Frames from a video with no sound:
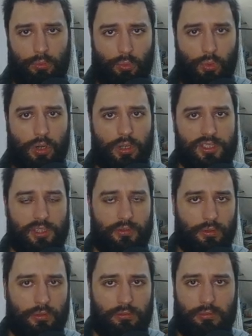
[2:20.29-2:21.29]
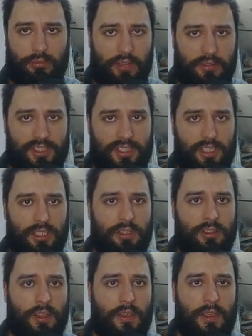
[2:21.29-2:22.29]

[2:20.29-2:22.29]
works if you've never seen it